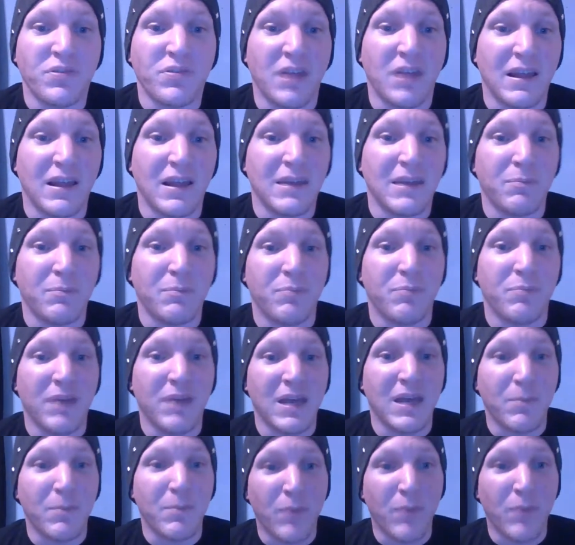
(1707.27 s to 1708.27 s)
Selling
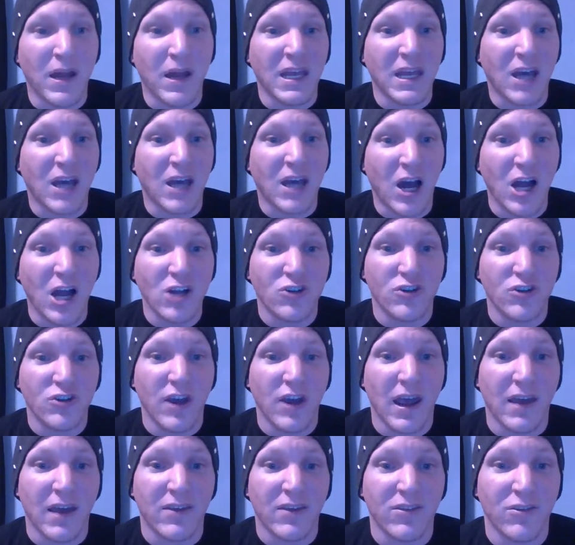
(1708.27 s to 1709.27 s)
big money
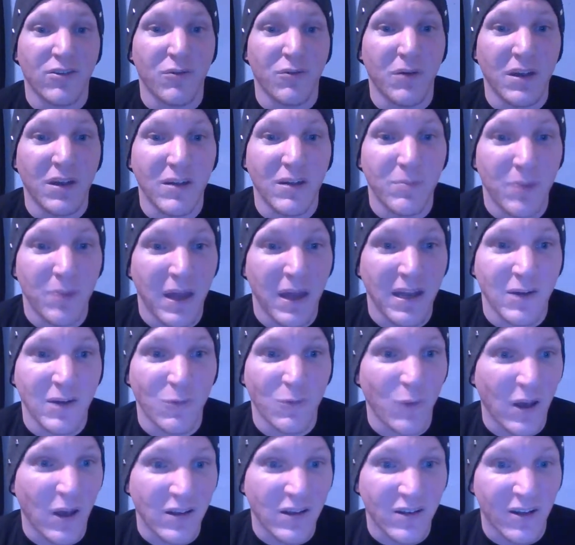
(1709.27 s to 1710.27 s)
contracts to
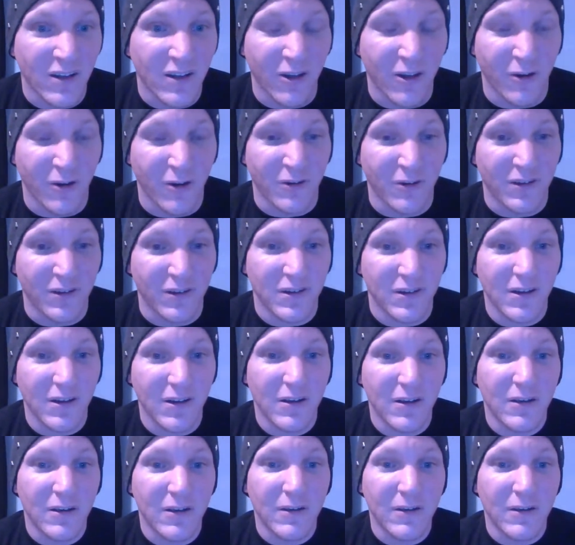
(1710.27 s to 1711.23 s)
independent wrestlers.